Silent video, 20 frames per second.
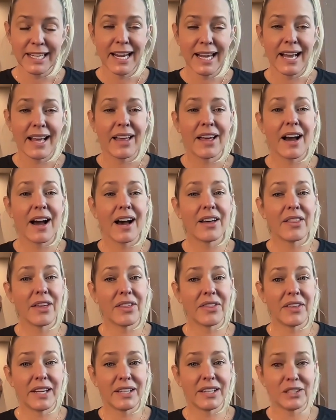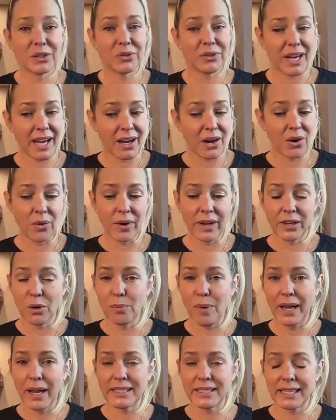than they do now. I know
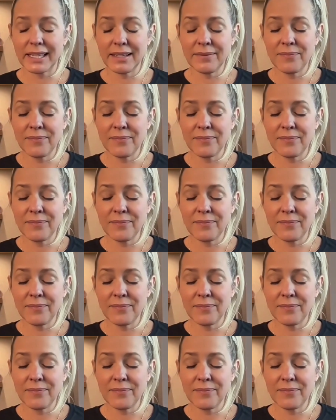mine did.